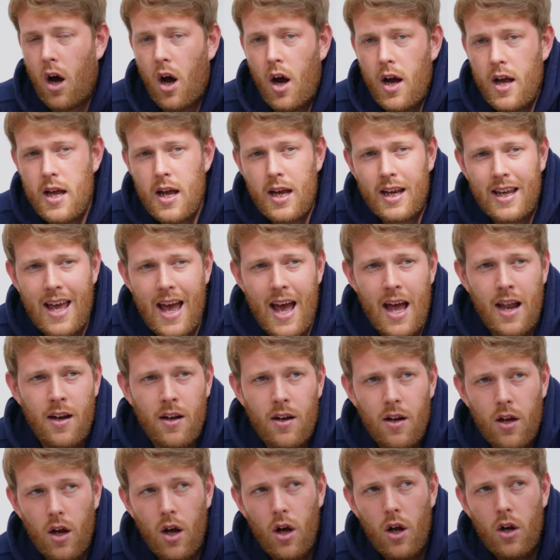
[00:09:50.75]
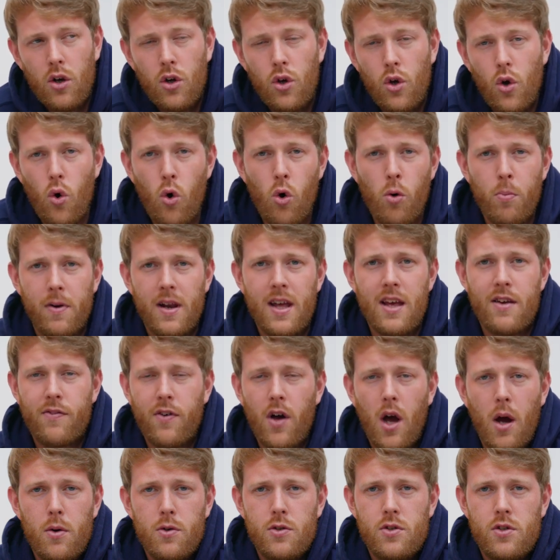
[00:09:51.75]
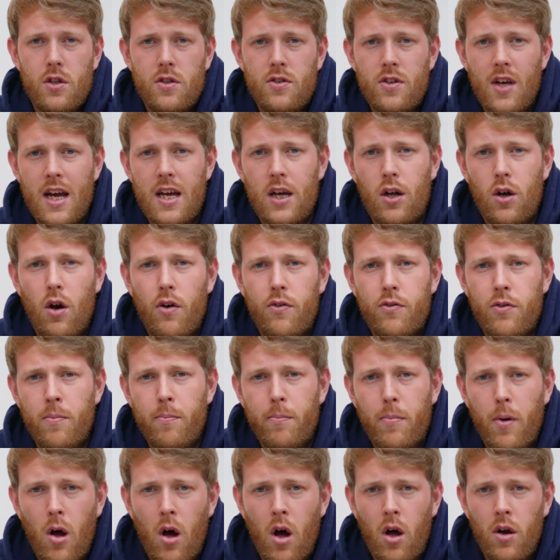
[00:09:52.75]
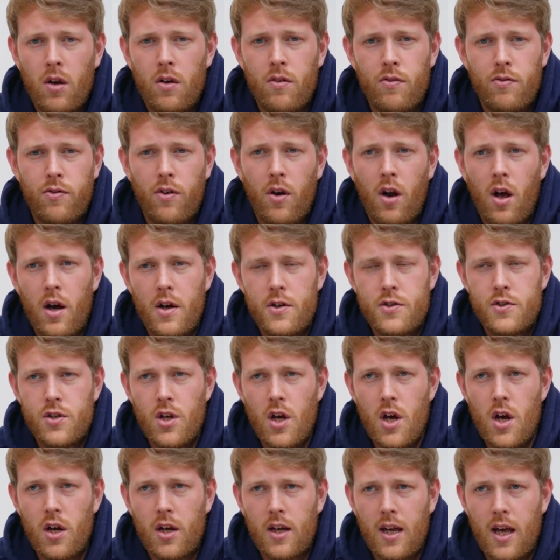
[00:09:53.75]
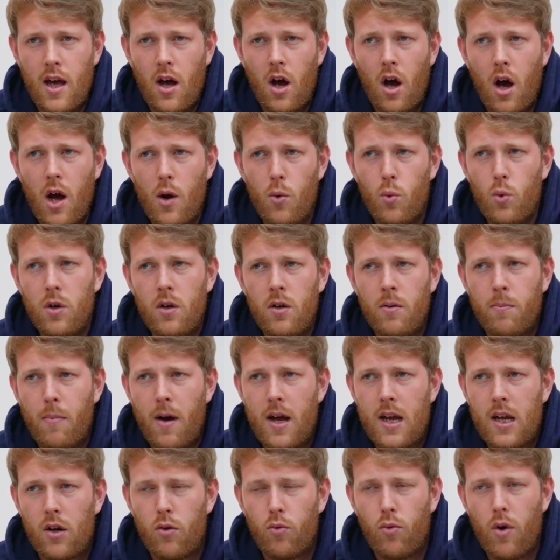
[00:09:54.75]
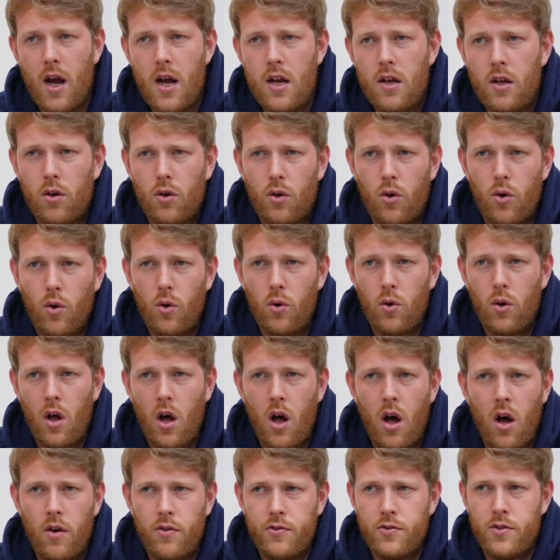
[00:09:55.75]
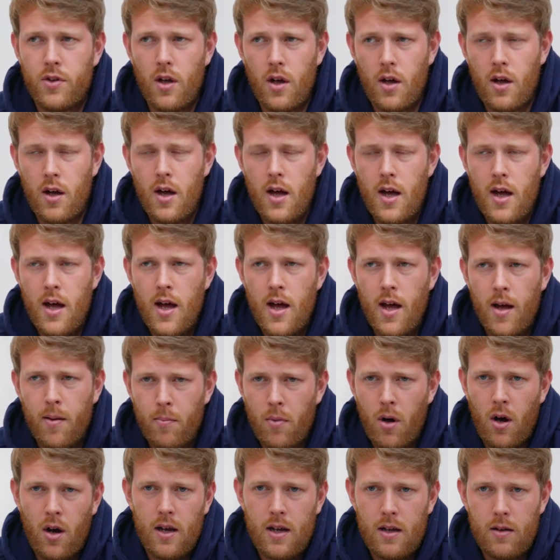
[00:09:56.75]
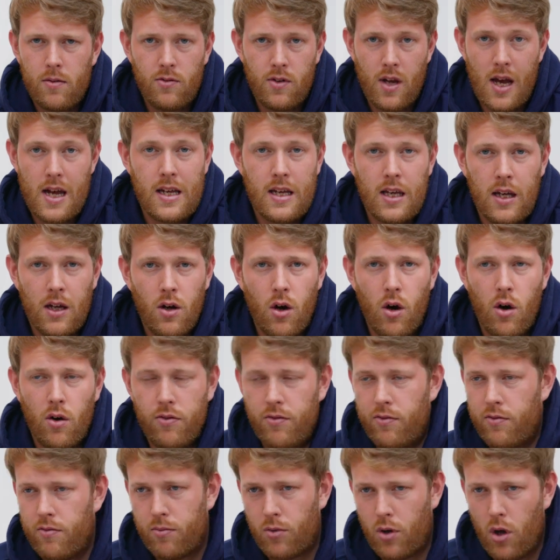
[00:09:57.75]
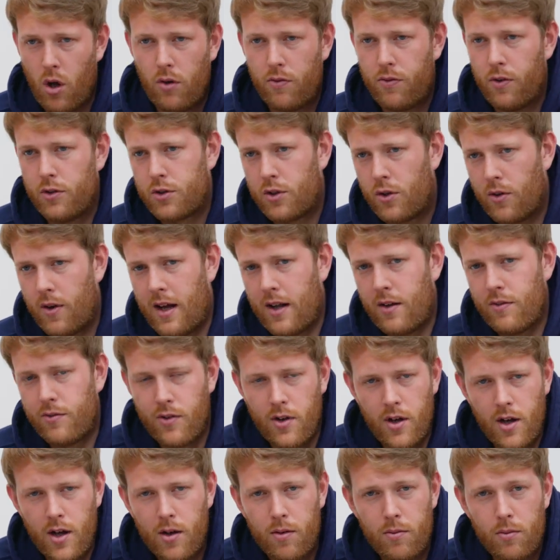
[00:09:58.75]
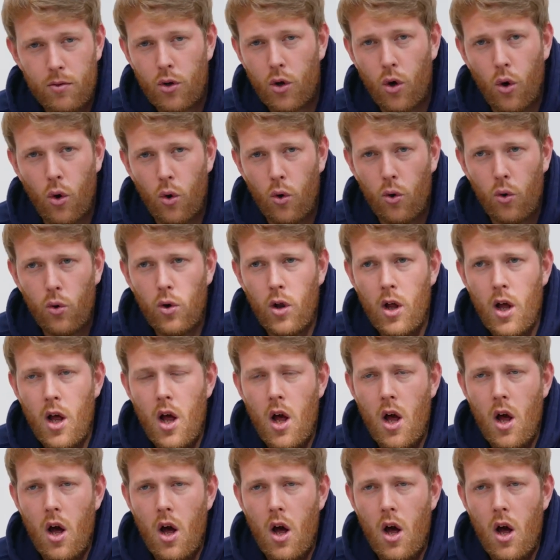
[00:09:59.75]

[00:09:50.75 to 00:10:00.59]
I, again, normally, if I was to take off from Barton and fly a circuit, I wouldn't make a radio call after my taking off Golf Oscar Alpha call.